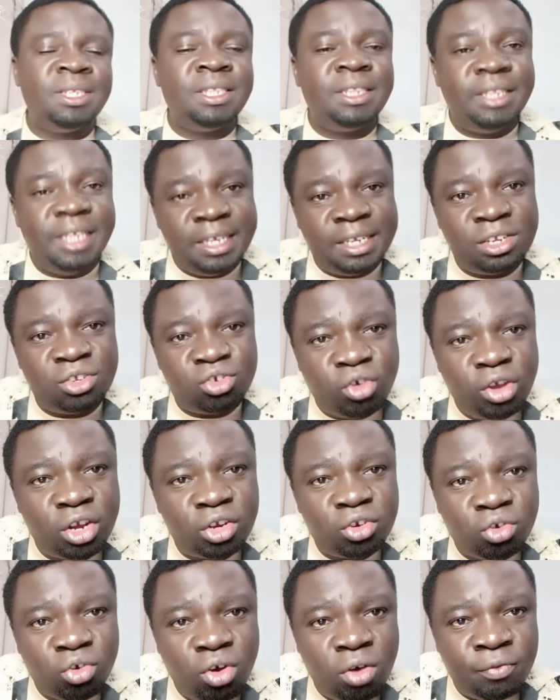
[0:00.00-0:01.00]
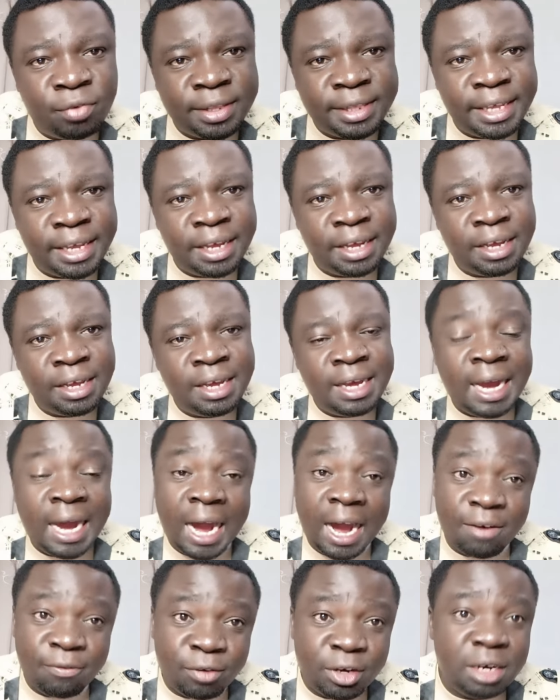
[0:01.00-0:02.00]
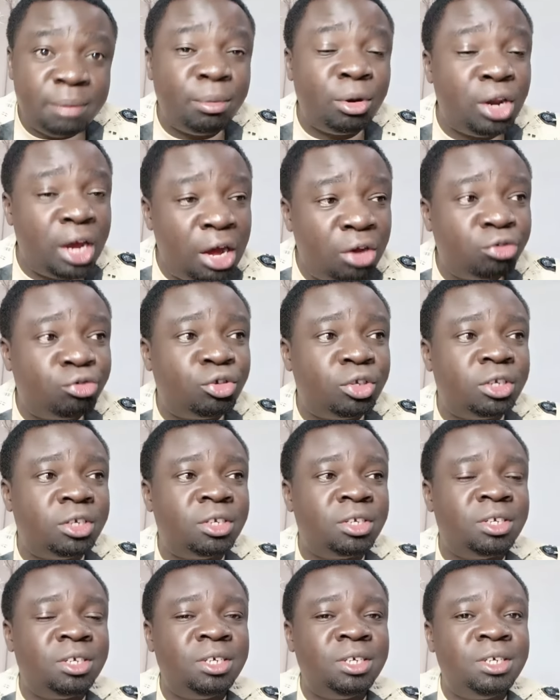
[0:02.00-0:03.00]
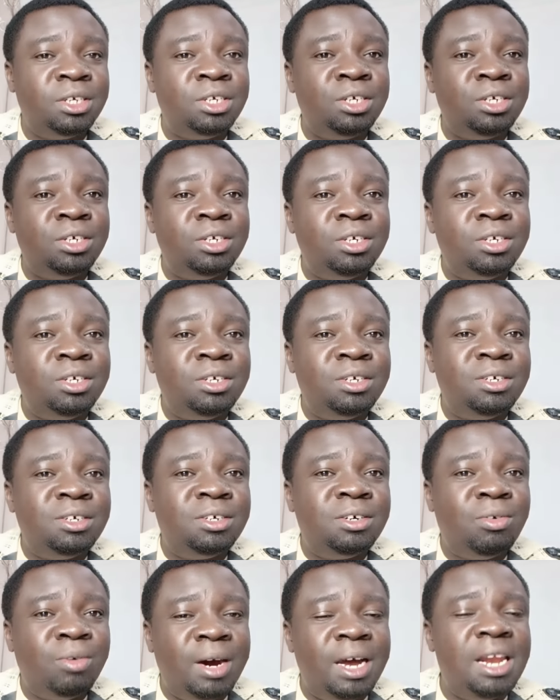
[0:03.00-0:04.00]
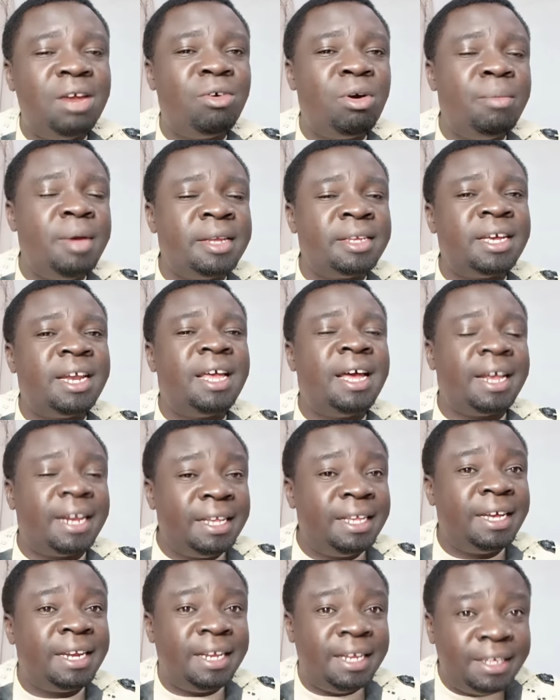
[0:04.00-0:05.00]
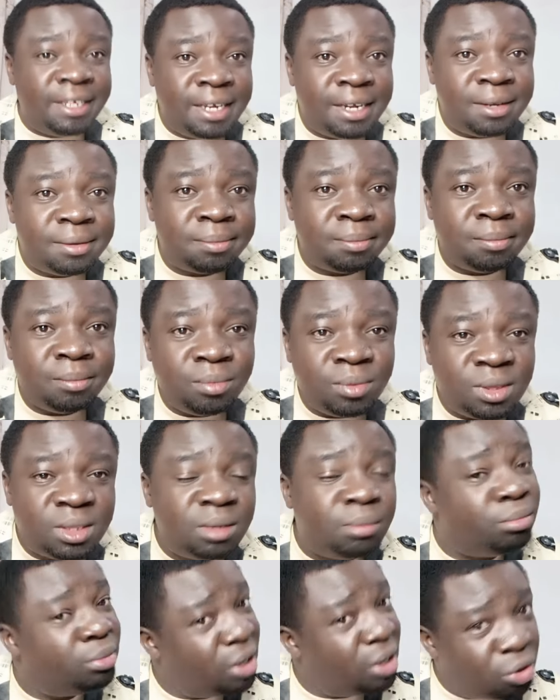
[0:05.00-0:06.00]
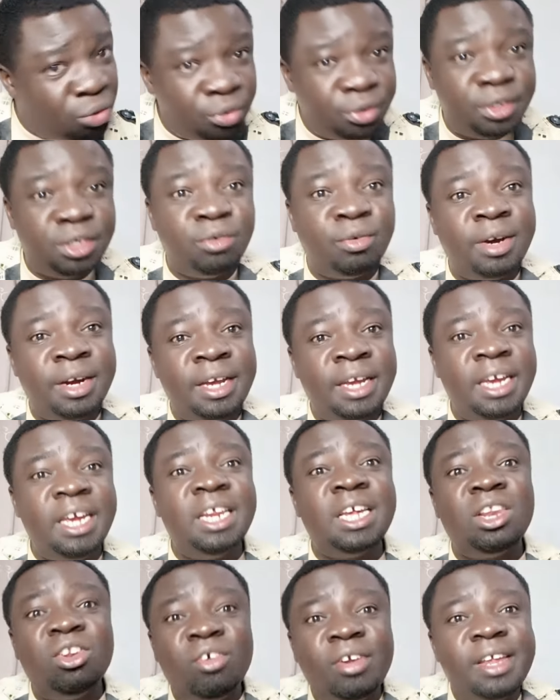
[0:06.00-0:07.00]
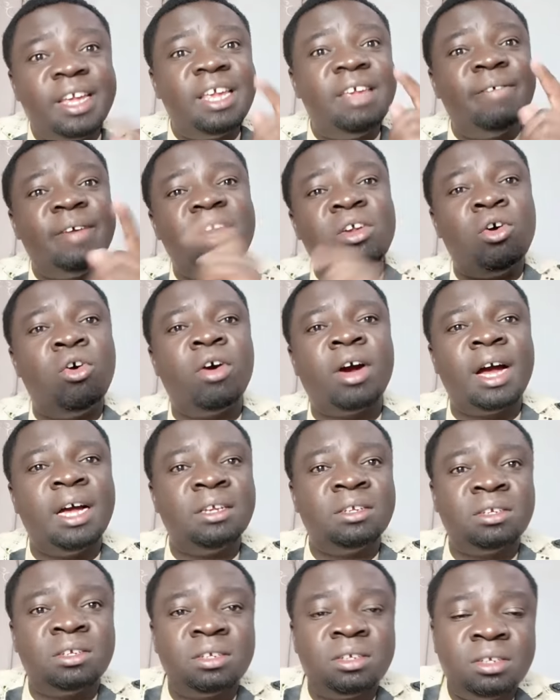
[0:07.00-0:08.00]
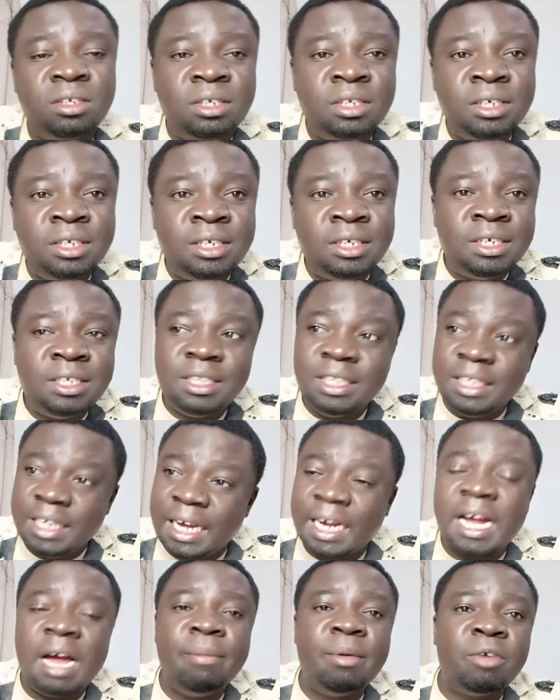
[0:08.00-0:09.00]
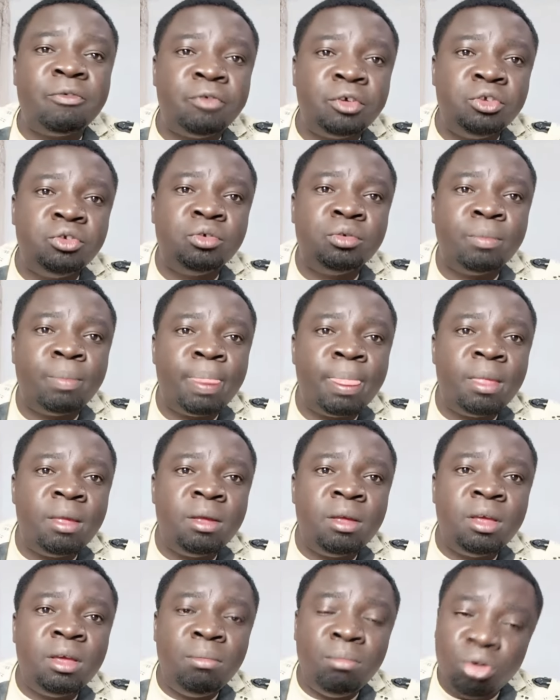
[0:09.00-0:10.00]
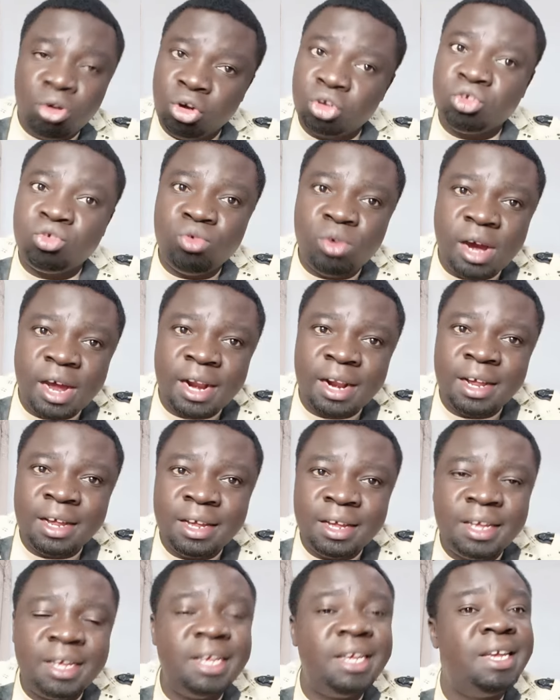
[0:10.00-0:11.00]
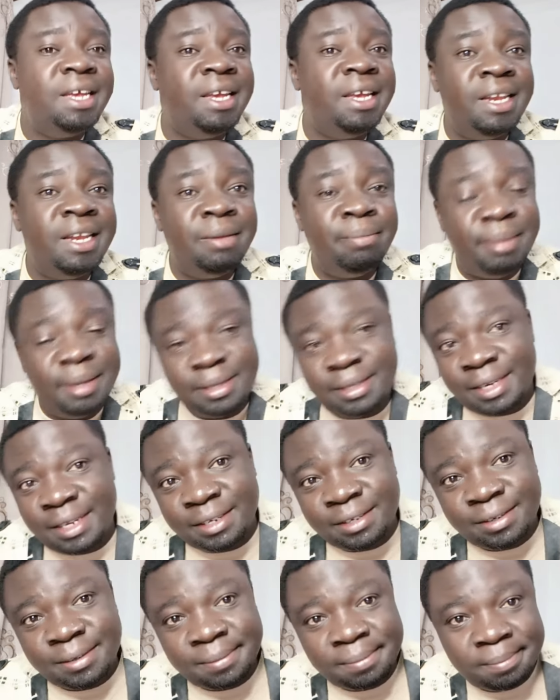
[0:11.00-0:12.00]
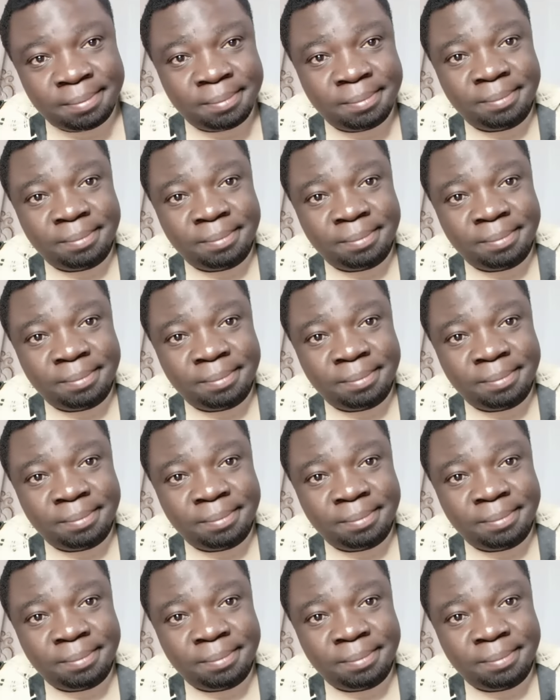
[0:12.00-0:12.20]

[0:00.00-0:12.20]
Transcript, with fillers: This is going to go for the affordable housing. Wale wa biashara ya rejareja mnakujiwa. Including even hawkers. They are coming for you because you are in business.